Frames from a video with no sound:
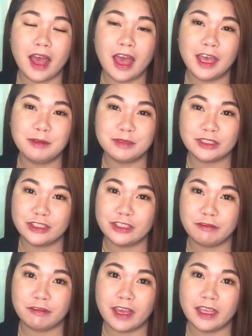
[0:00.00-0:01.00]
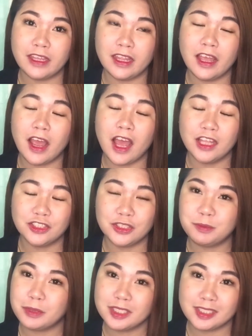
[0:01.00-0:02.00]
I'm certified
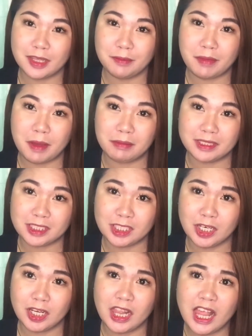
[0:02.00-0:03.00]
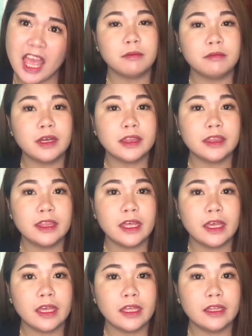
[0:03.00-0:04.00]
100% Papa's girl. But
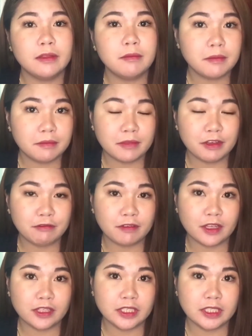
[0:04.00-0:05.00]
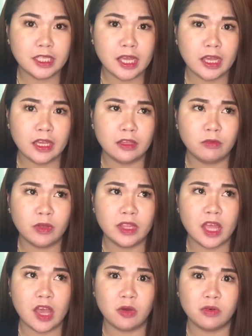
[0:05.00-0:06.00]
then, my father died when
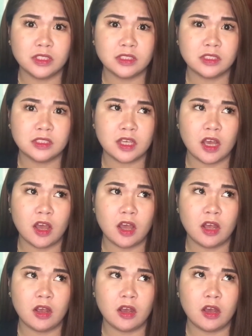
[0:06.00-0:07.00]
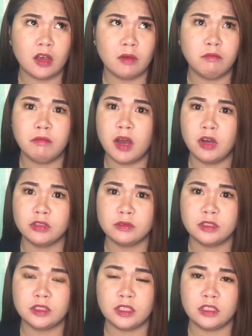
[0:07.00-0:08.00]
I was about
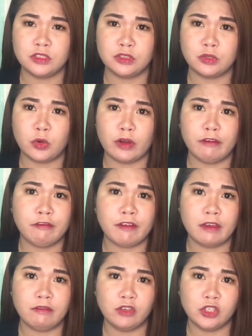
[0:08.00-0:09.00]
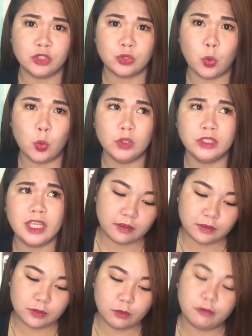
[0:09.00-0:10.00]
6 or 5 years old.
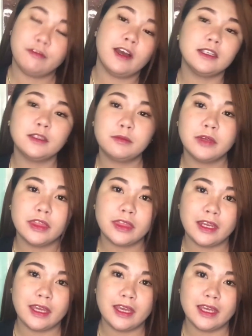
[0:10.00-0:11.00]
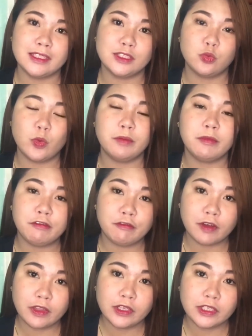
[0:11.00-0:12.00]
So, fact number 3 is when my
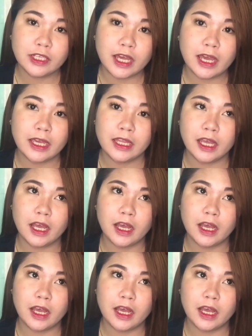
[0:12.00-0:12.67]
father died,